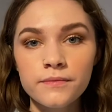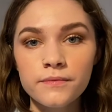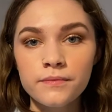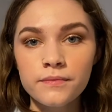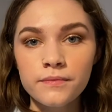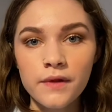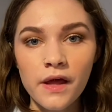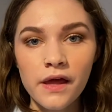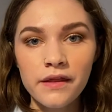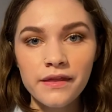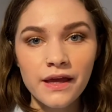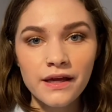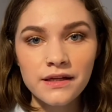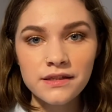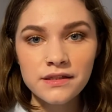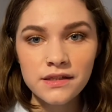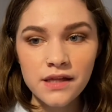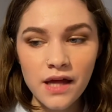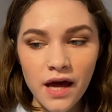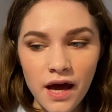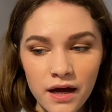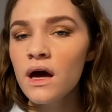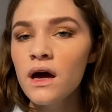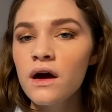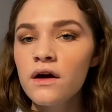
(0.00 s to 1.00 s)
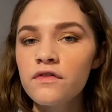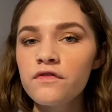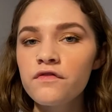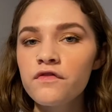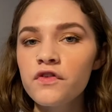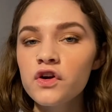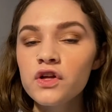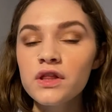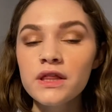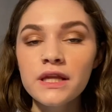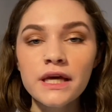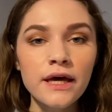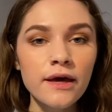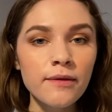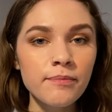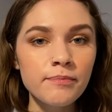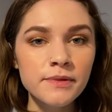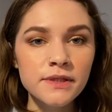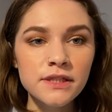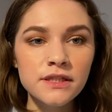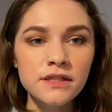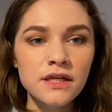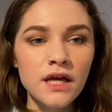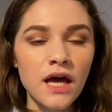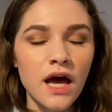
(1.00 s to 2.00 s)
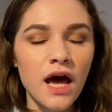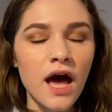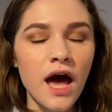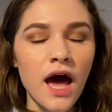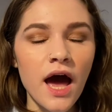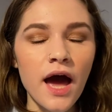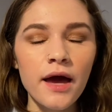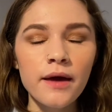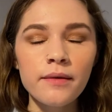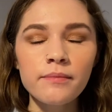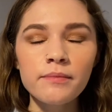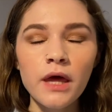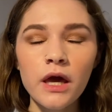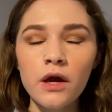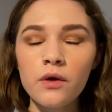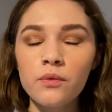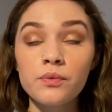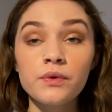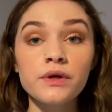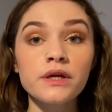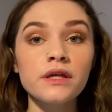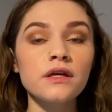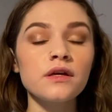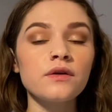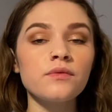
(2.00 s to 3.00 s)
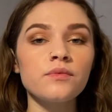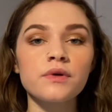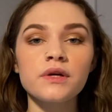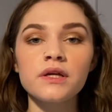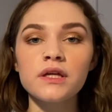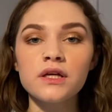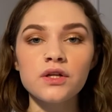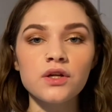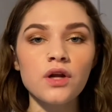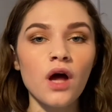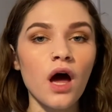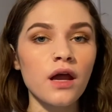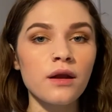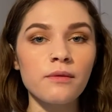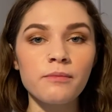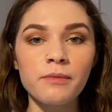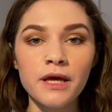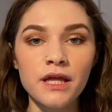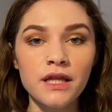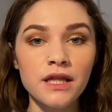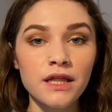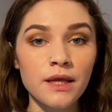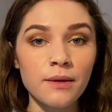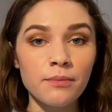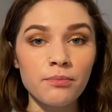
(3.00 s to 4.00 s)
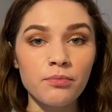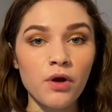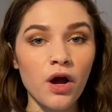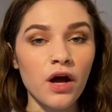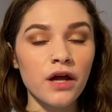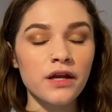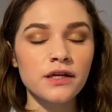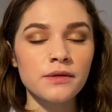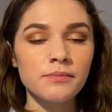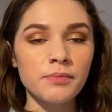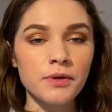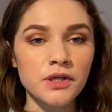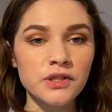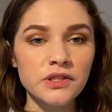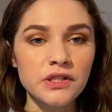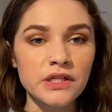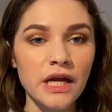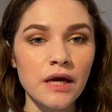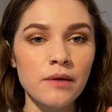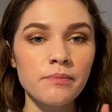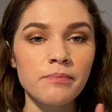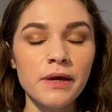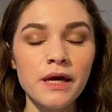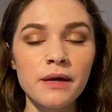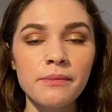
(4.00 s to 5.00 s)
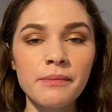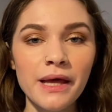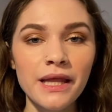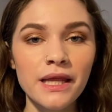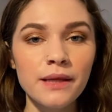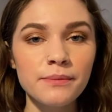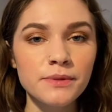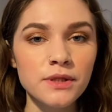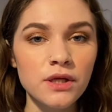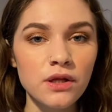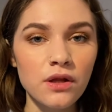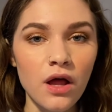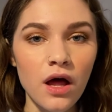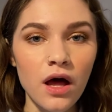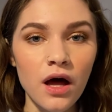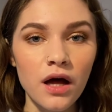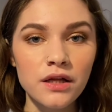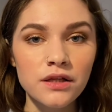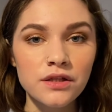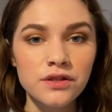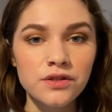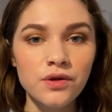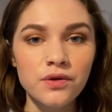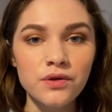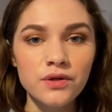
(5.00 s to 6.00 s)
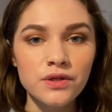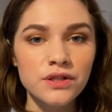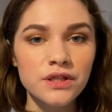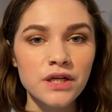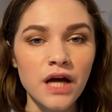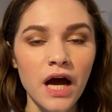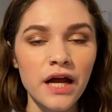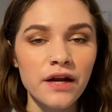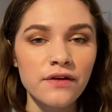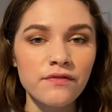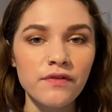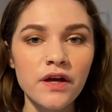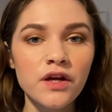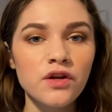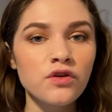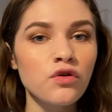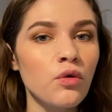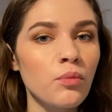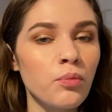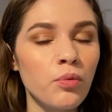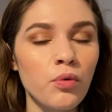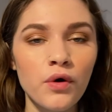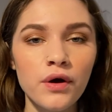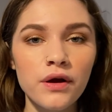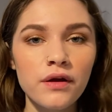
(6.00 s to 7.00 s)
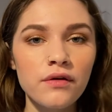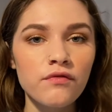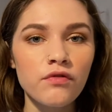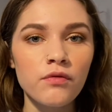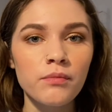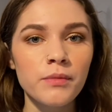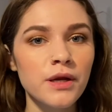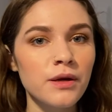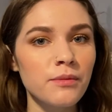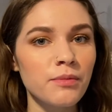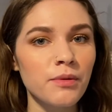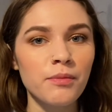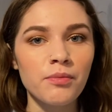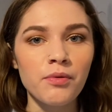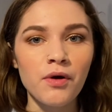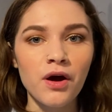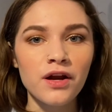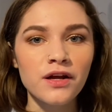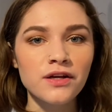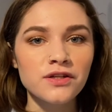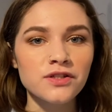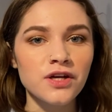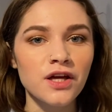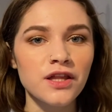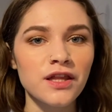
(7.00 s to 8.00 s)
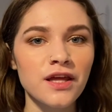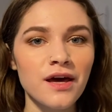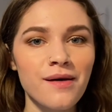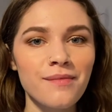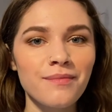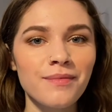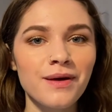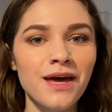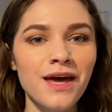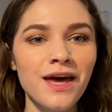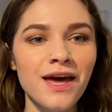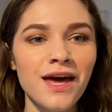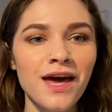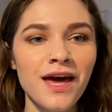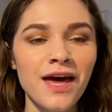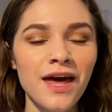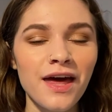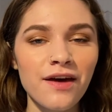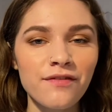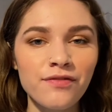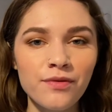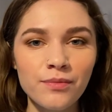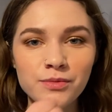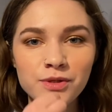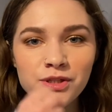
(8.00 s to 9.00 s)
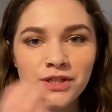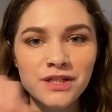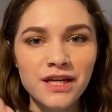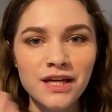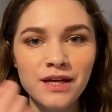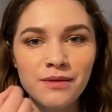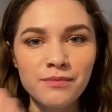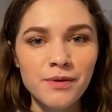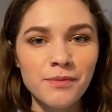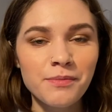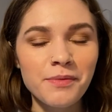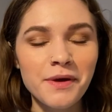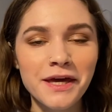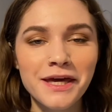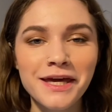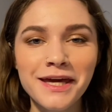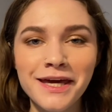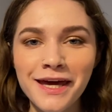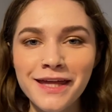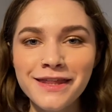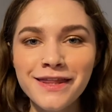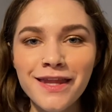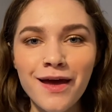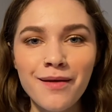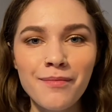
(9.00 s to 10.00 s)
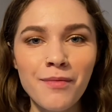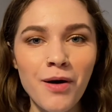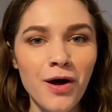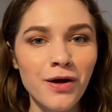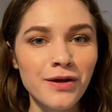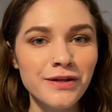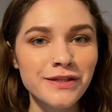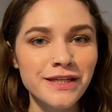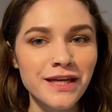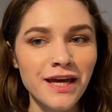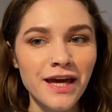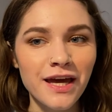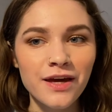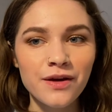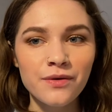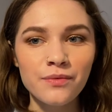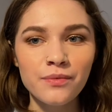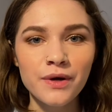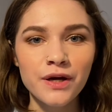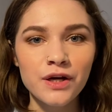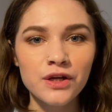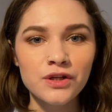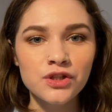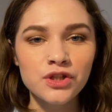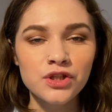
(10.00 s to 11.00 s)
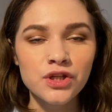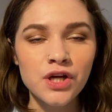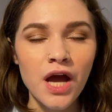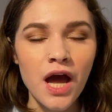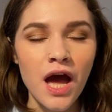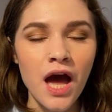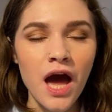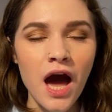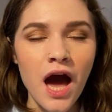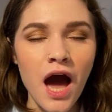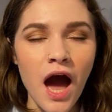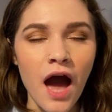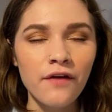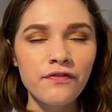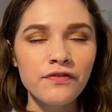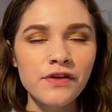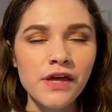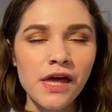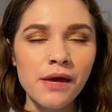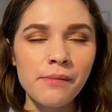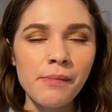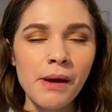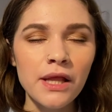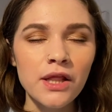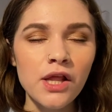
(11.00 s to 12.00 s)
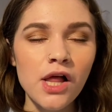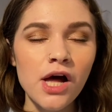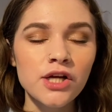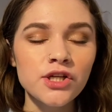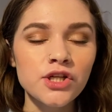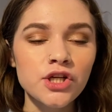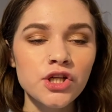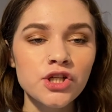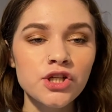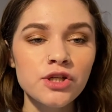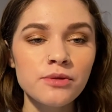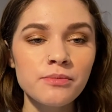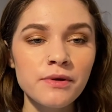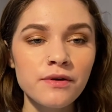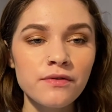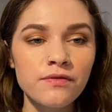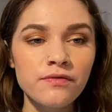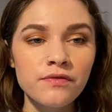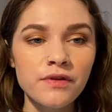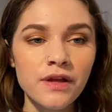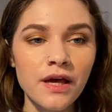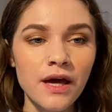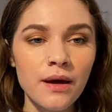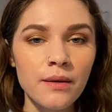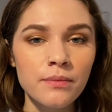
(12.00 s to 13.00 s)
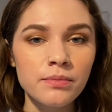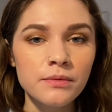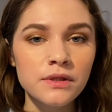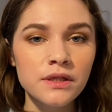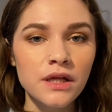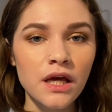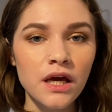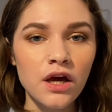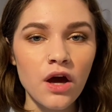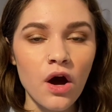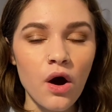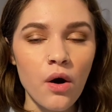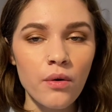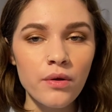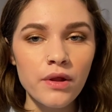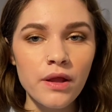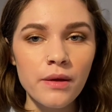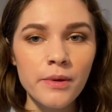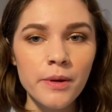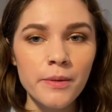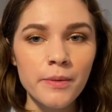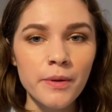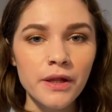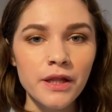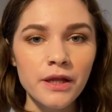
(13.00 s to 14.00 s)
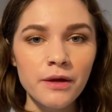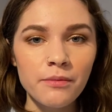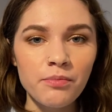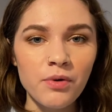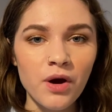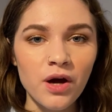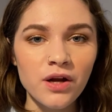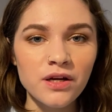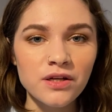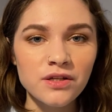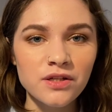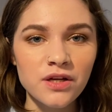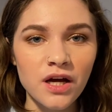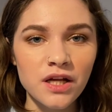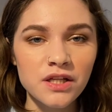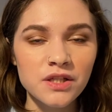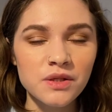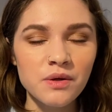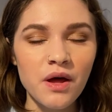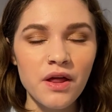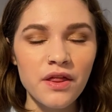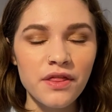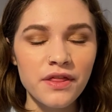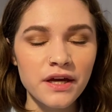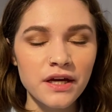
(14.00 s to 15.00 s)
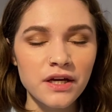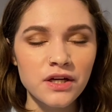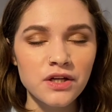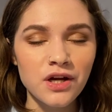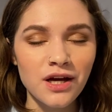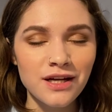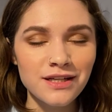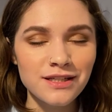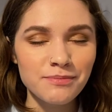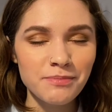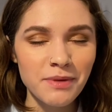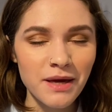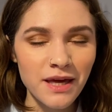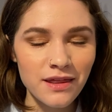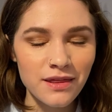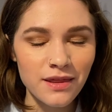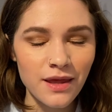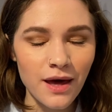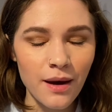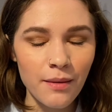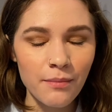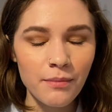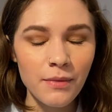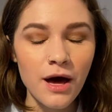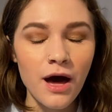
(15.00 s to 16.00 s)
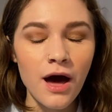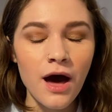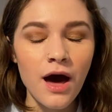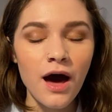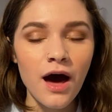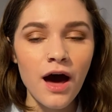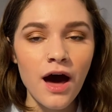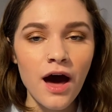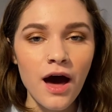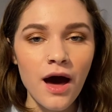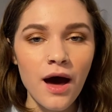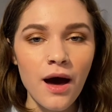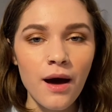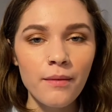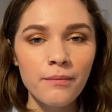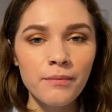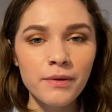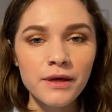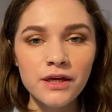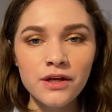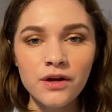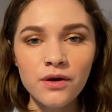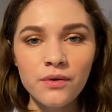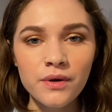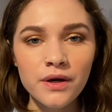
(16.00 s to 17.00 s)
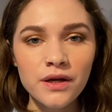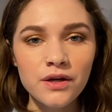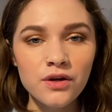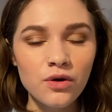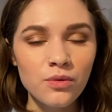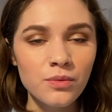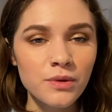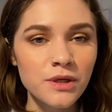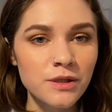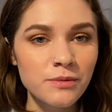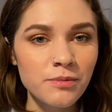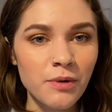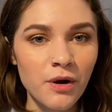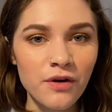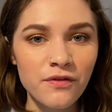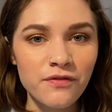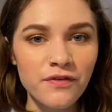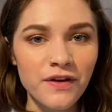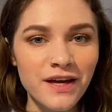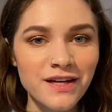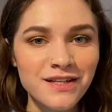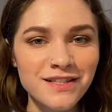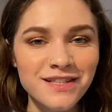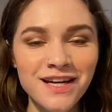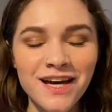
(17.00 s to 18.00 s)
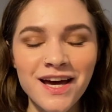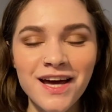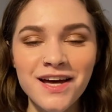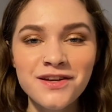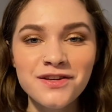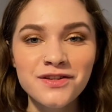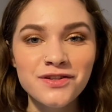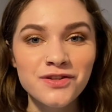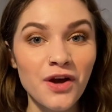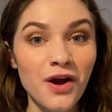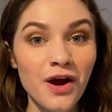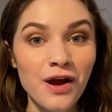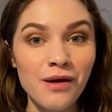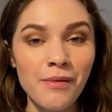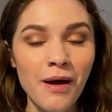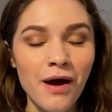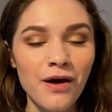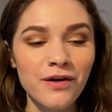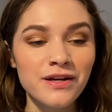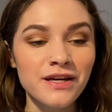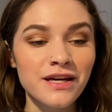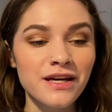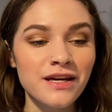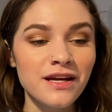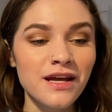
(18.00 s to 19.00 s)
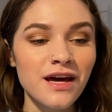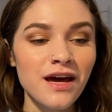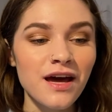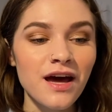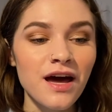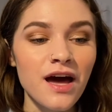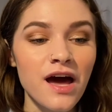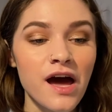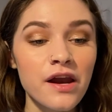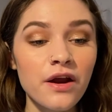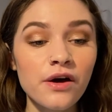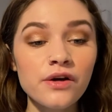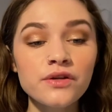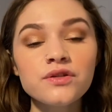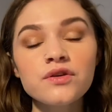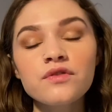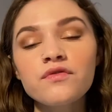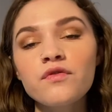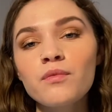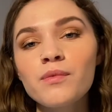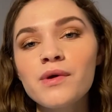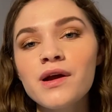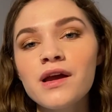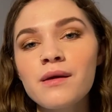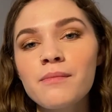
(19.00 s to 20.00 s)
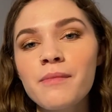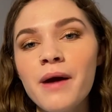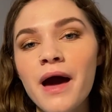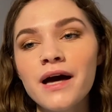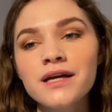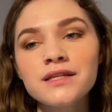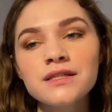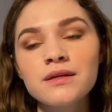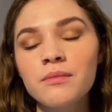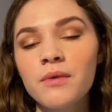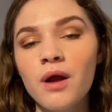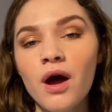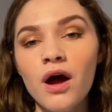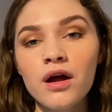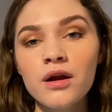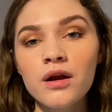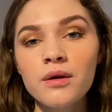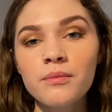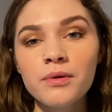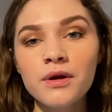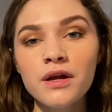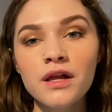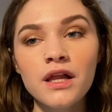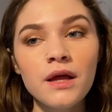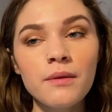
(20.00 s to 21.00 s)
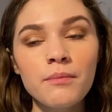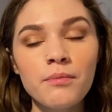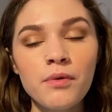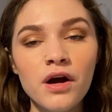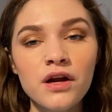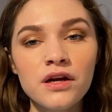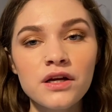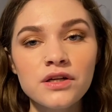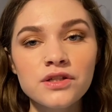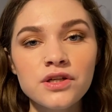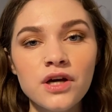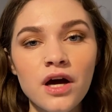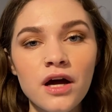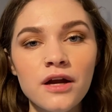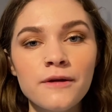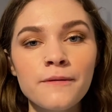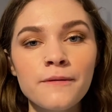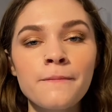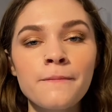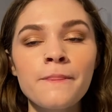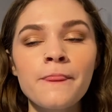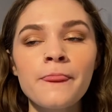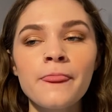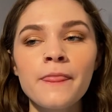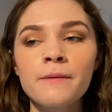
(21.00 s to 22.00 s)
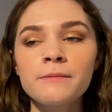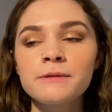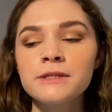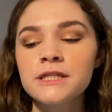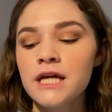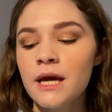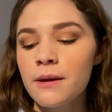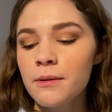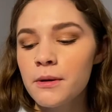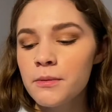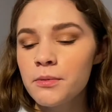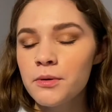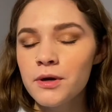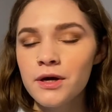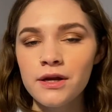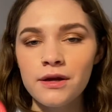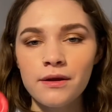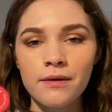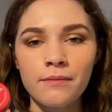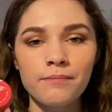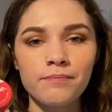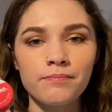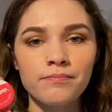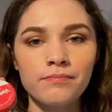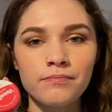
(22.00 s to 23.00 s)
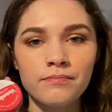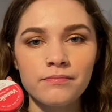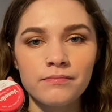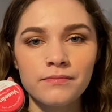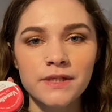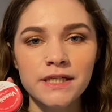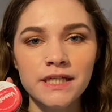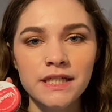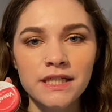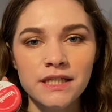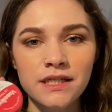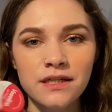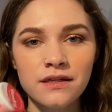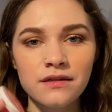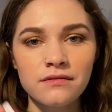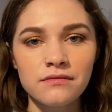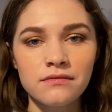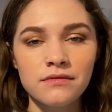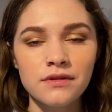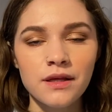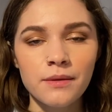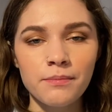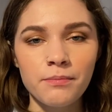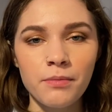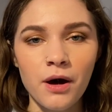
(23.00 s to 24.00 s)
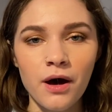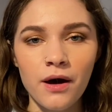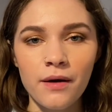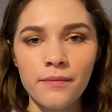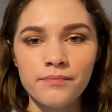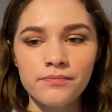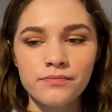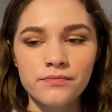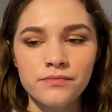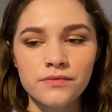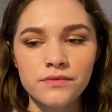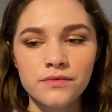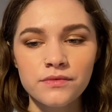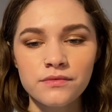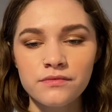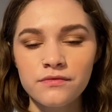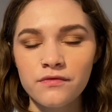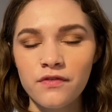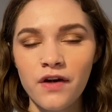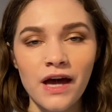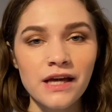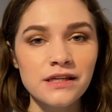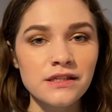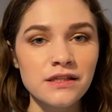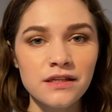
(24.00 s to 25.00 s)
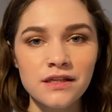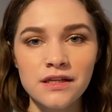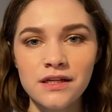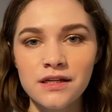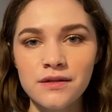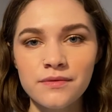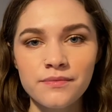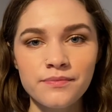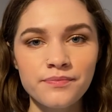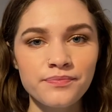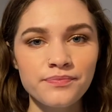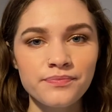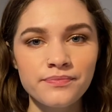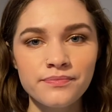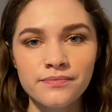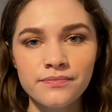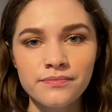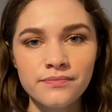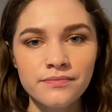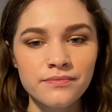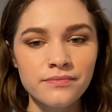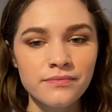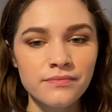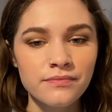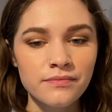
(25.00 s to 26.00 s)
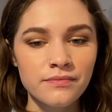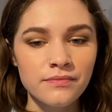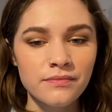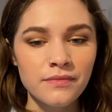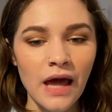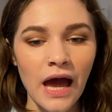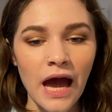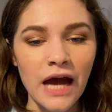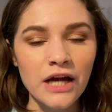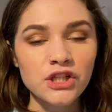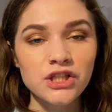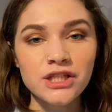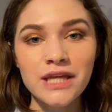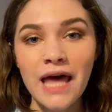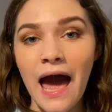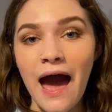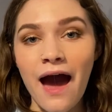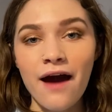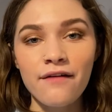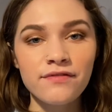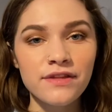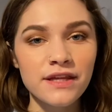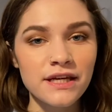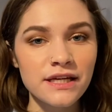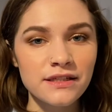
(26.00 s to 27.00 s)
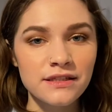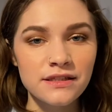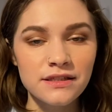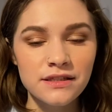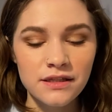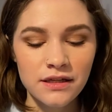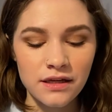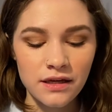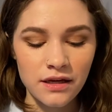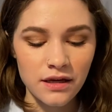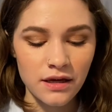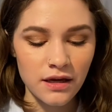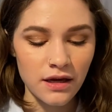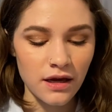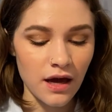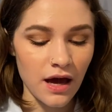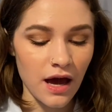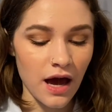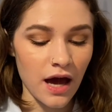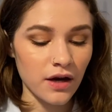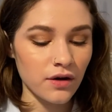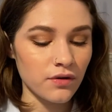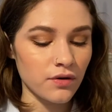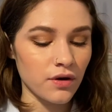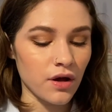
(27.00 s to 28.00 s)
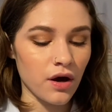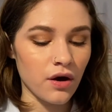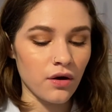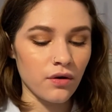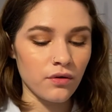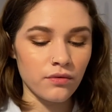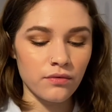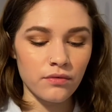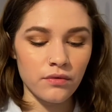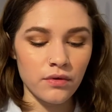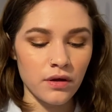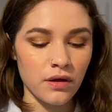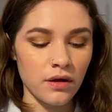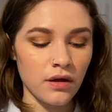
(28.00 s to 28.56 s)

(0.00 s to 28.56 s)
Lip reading: And that's that. For lips, I'm like really not a big lip product person. I pick my lips a lot, so there's kind of like no point for me to put product on them if I'm just gonna be picking at them all day, which I feel like my logic should be flipped. Like, oh, well, let me put lip product on so I'll think not to pick them. But you know what? Nobody's perfect. Sorry about it. And also, if I'm wearing a mask, I'm not gonna put a lip product on. But today I'm gonna put tinted lip balm, Vaseline. I just have this. I don't know.